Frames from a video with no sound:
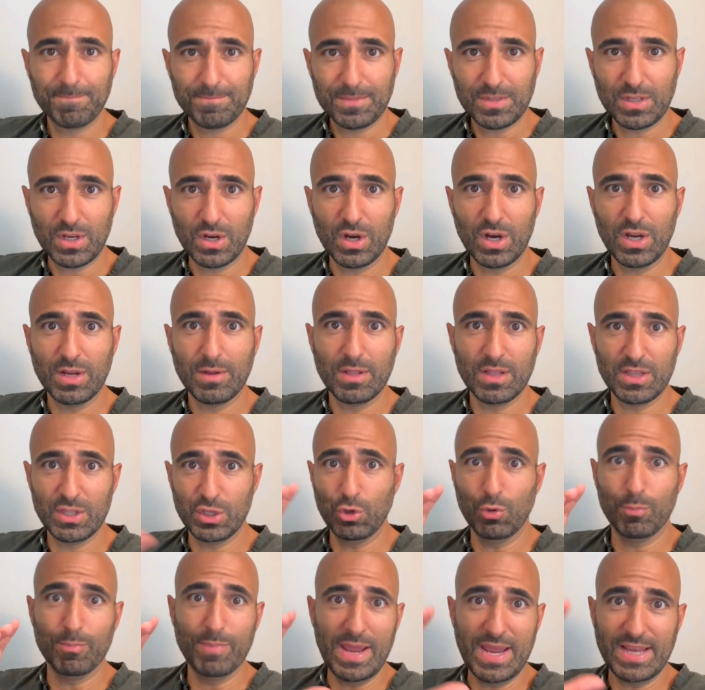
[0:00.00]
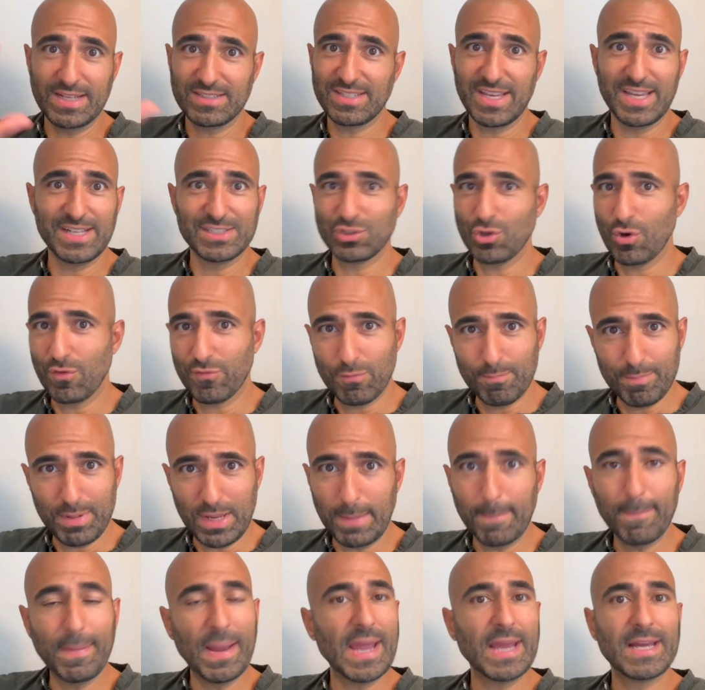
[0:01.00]
All right, little bank takes over big
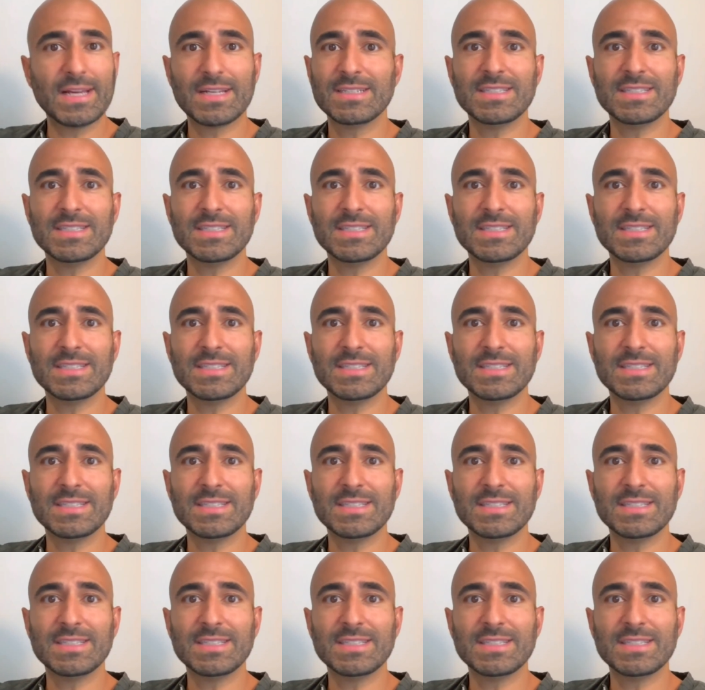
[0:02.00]
bank.